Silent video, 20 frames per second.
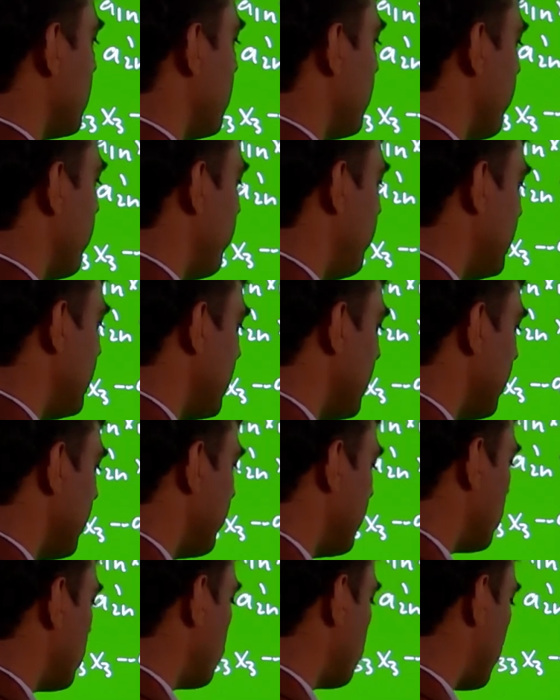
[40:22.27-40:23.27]
we able
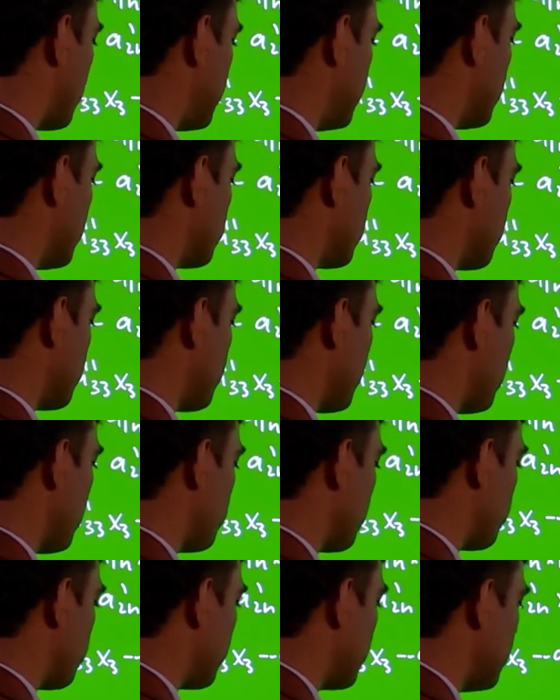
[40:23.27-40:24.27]
to find out the value of
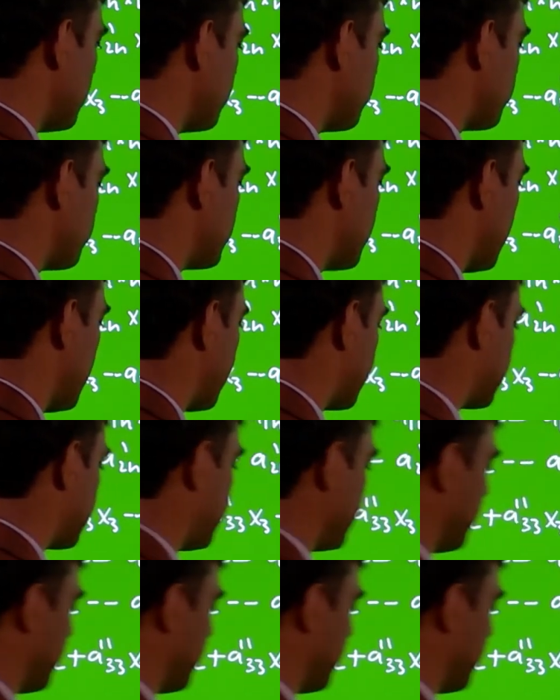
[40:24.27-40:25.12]
a xn.